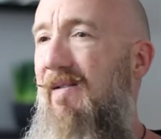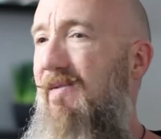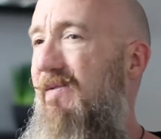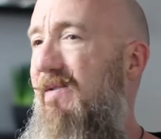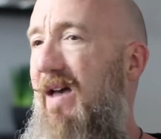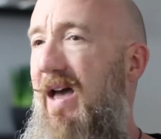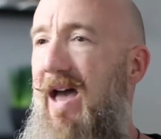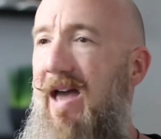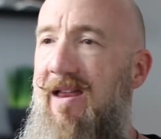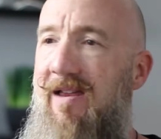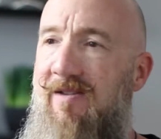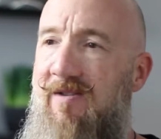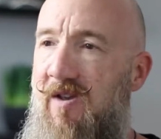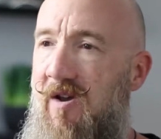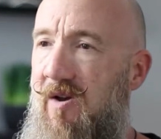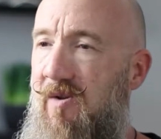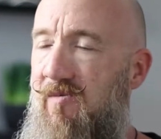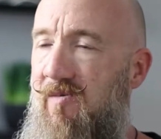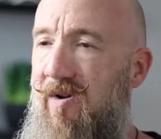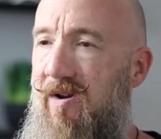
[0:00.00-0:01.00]
That is
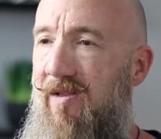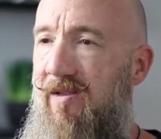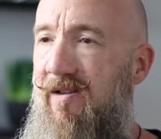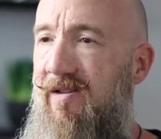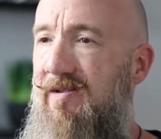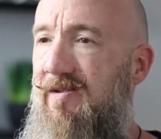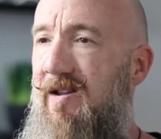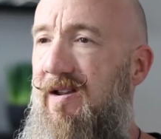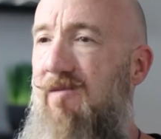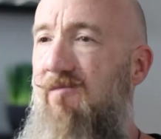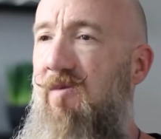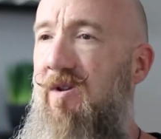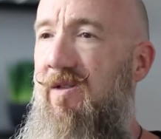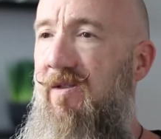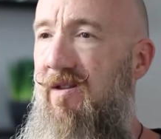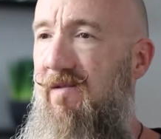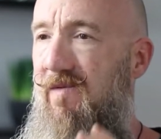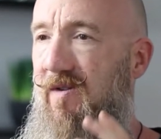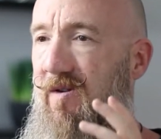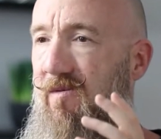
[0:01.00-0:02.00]
unrealistic. We
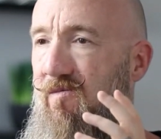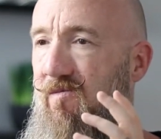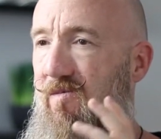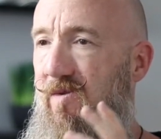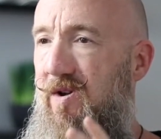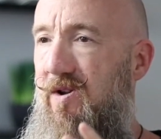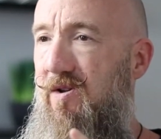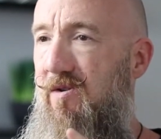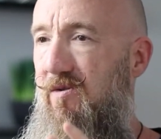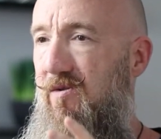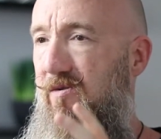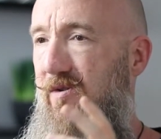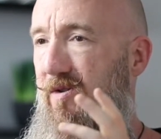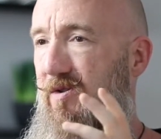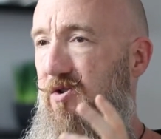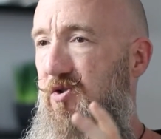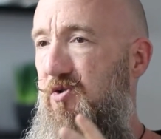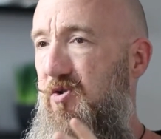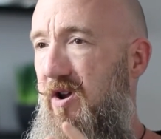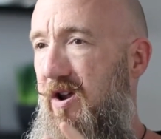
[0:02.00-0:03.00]
live in a real
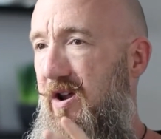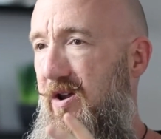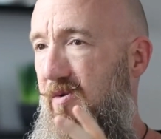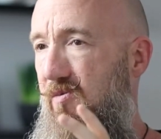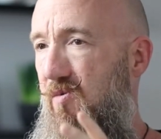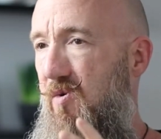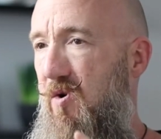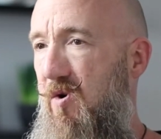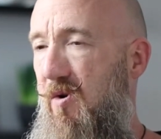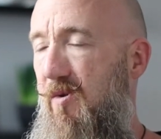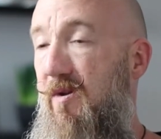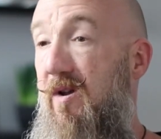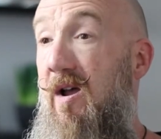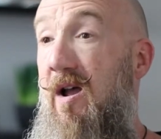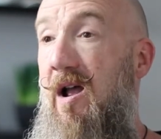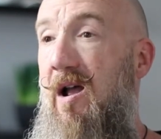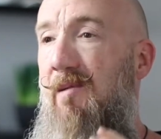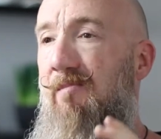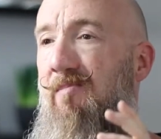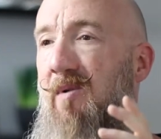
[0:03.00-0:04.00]
constrained world.
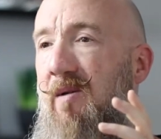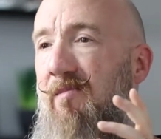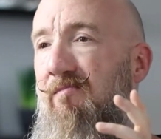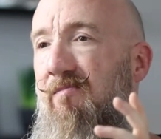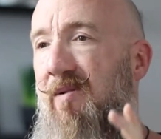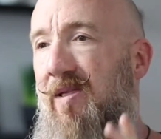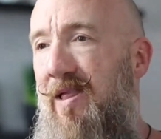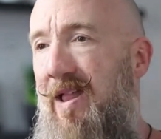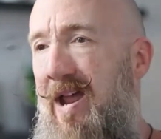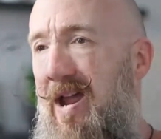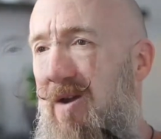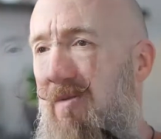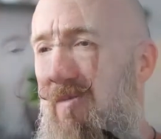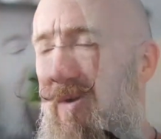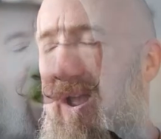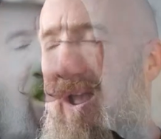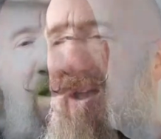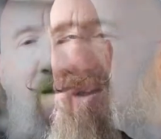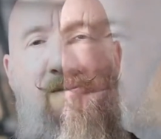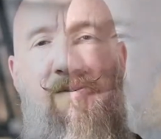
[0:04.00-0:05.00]
But play
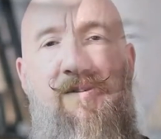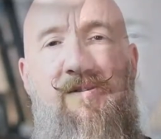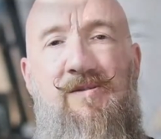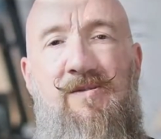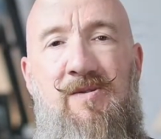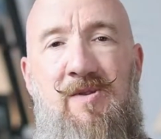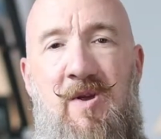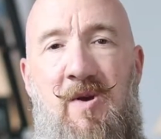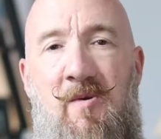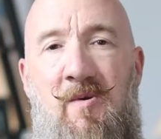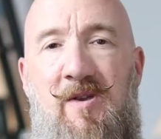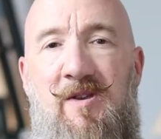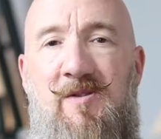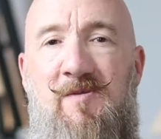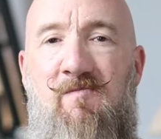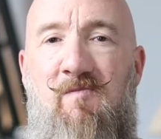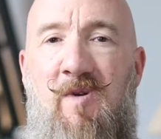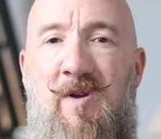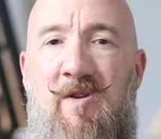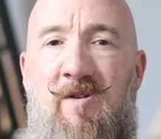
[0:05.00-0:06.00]
around.
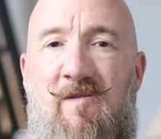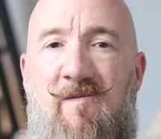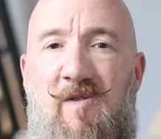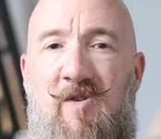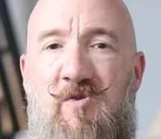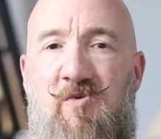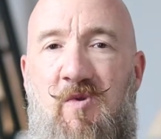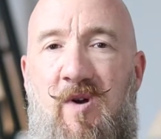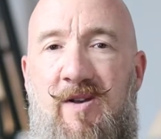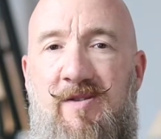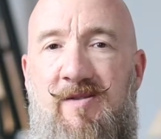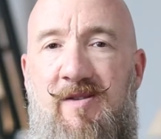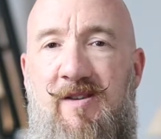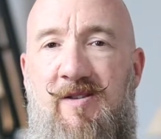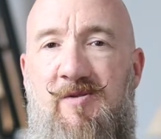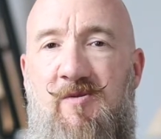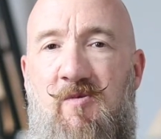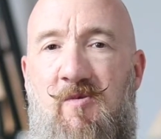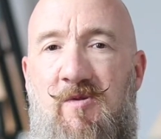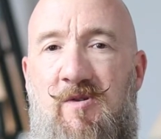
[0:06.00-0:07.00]
Notice when your
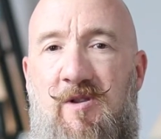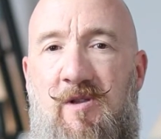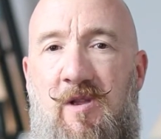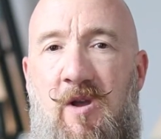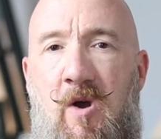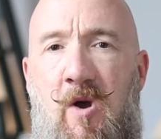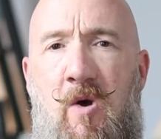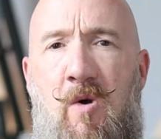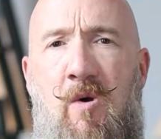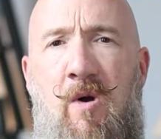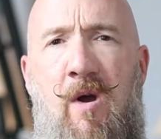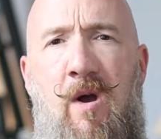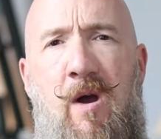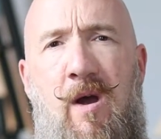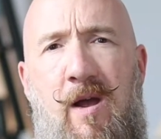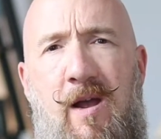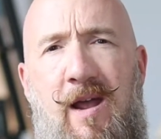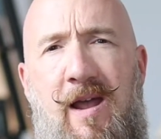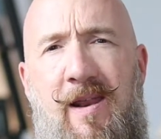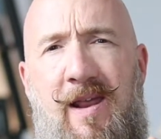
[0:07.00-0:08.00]
virtuosity score is low
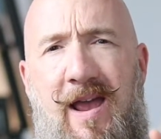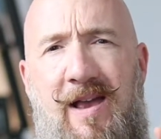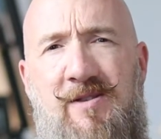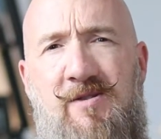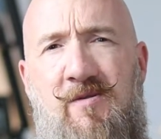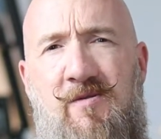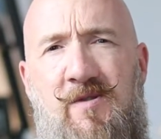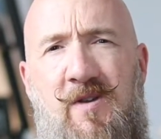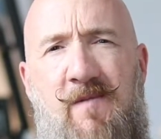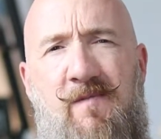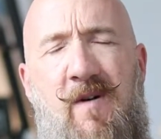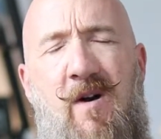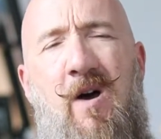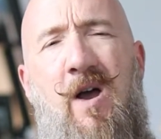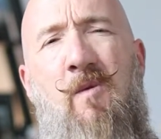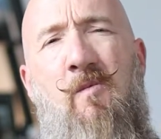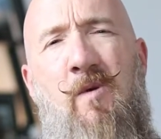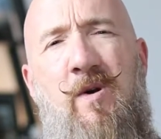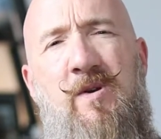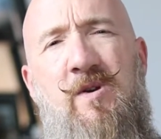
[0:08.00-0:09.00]
and ask yourself, oh,
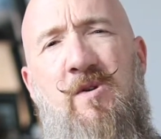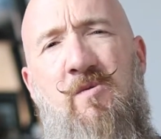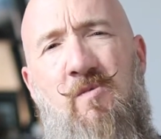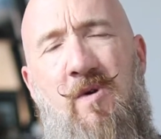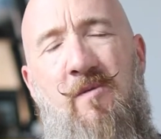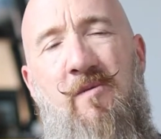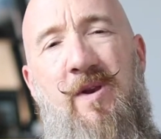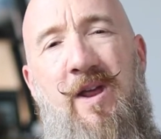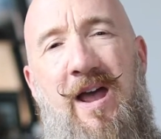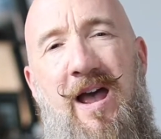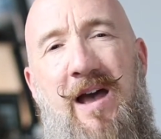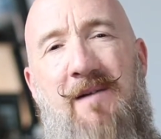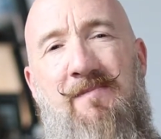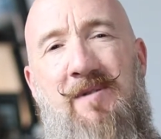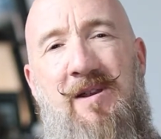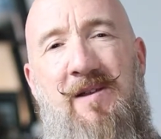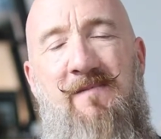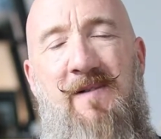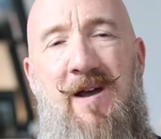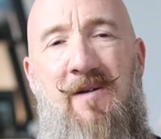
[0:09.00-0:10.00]
I wonder what would
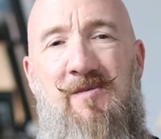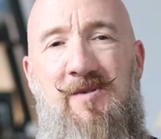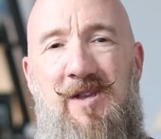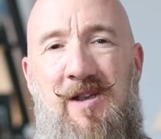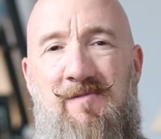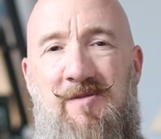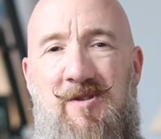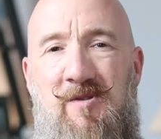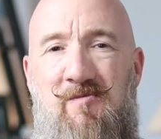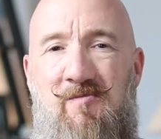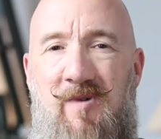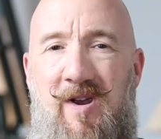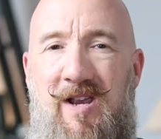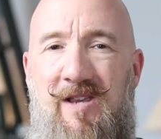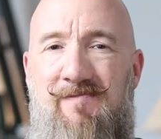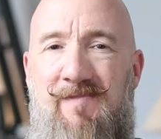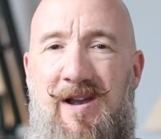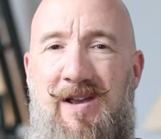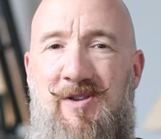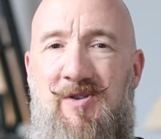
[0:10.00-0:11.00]
happen if I was able to
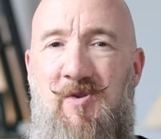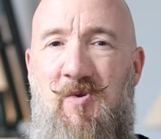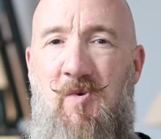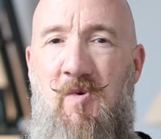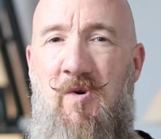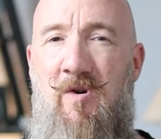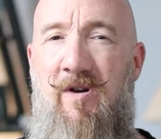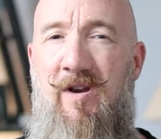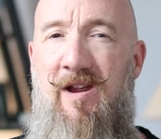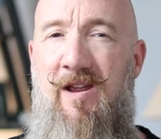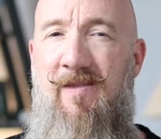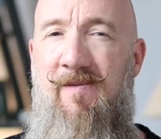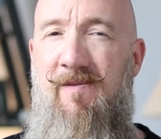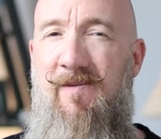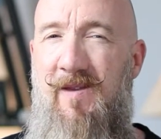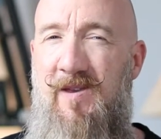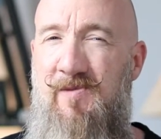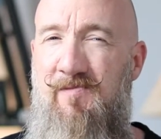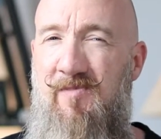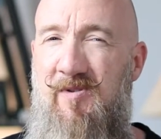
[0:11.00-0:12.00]
raise my score in
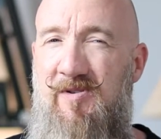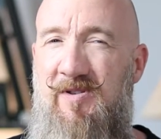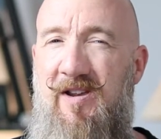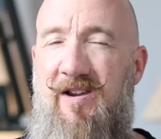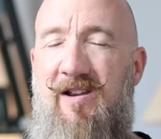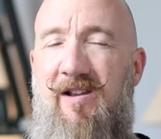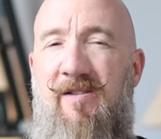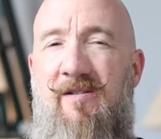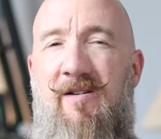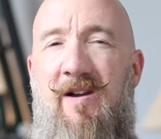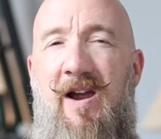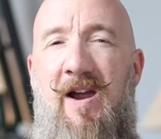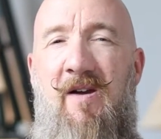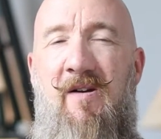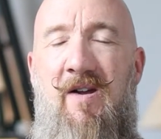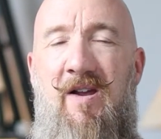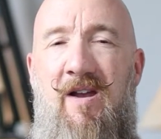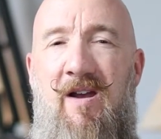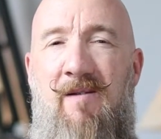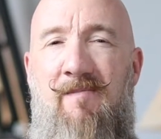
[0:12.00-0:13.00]
this particular
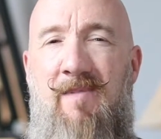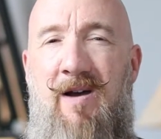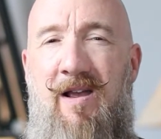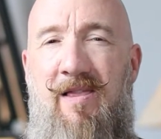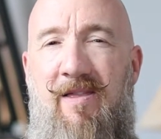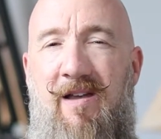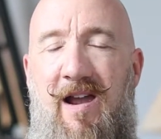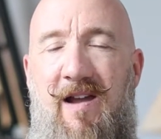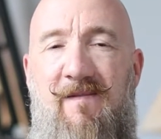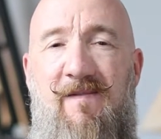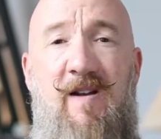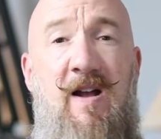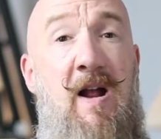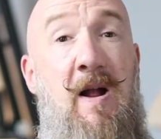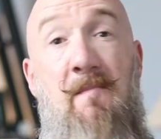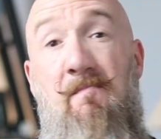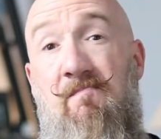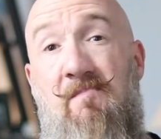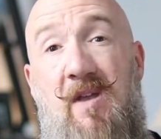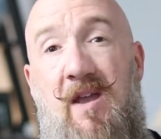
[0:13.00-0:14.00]
area of my life.
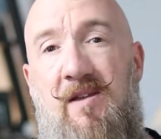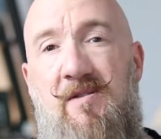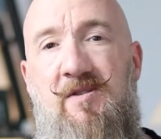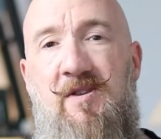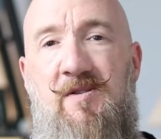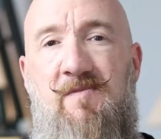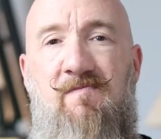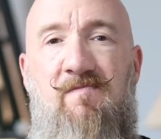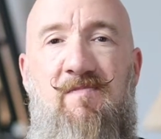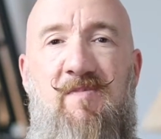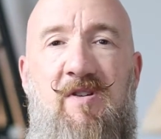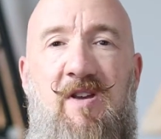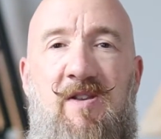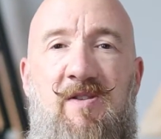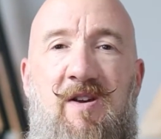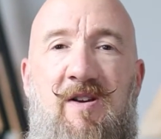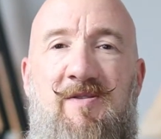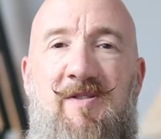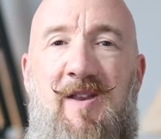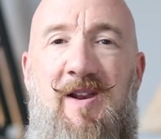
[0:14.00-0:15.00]
And just
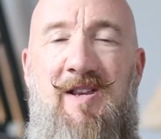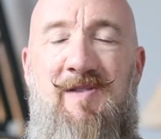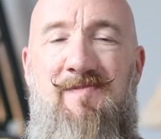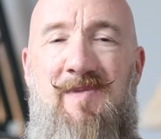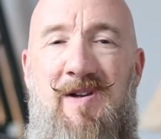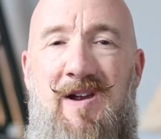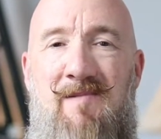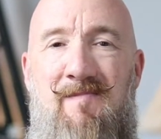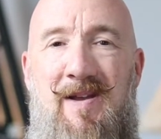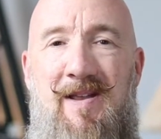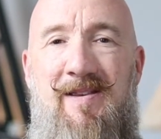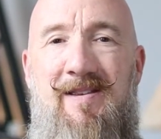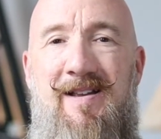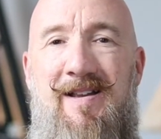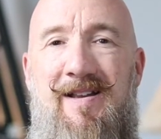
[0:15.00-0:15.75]
conduct an experiment.